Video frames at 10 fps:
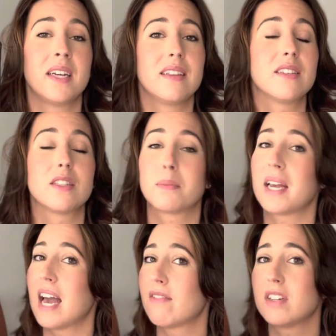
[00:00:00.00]
This is my
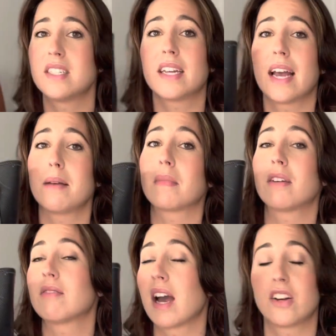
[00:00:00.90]
everyday, my
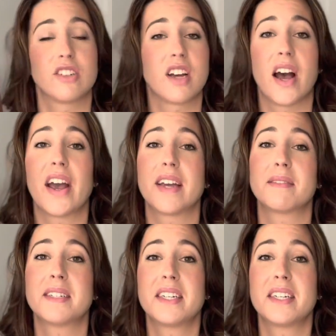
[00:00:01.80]
ride or die.